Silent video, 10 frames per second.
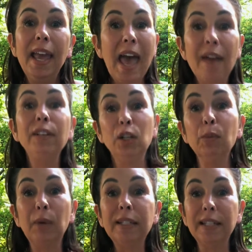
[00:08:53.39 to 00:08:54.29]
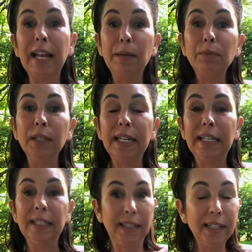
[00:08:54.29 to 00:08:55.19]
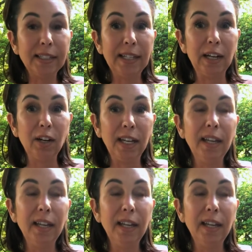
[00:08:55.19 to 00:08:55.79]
Having your breast amputated, that's scary.